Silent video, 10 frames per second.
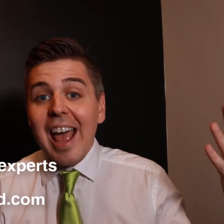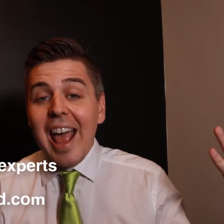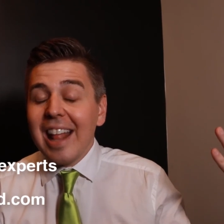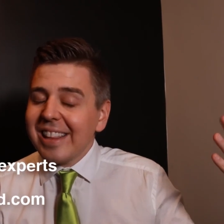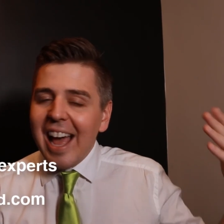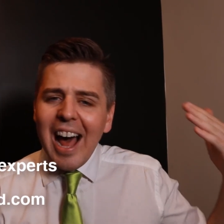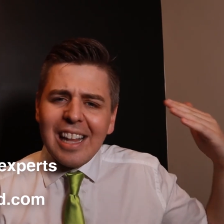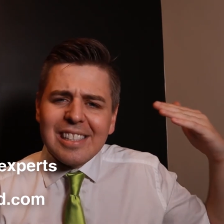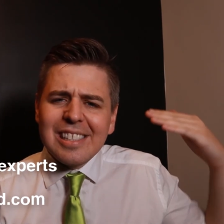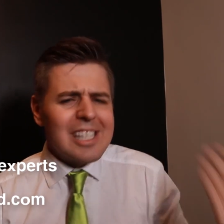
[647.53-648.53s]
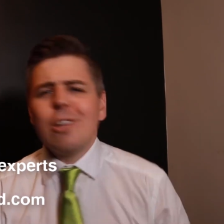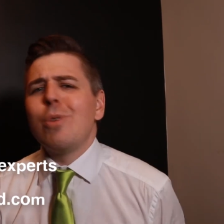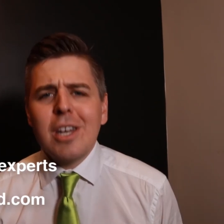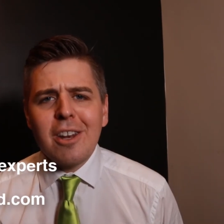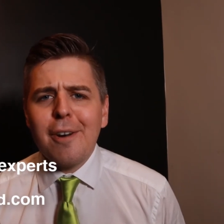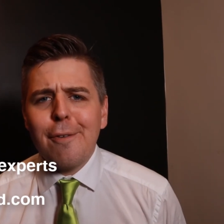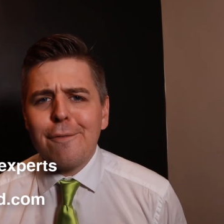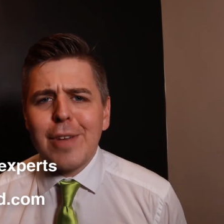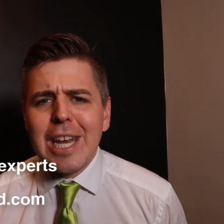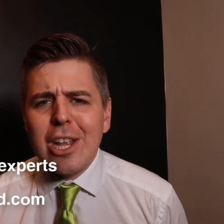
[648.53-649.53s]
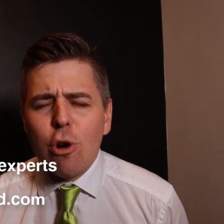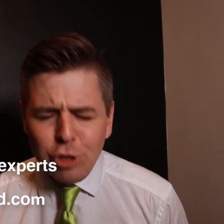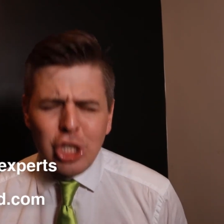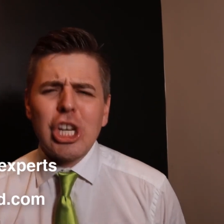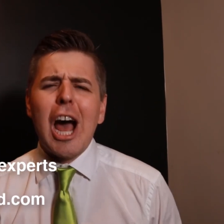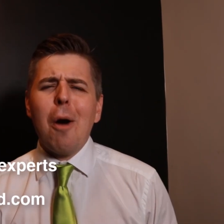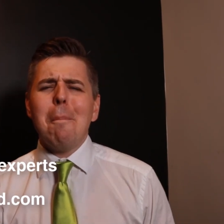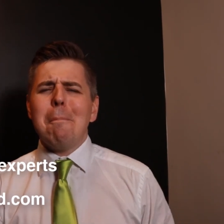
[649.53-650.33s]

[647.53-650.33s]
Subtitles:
And I'll see you in another video. Ciao,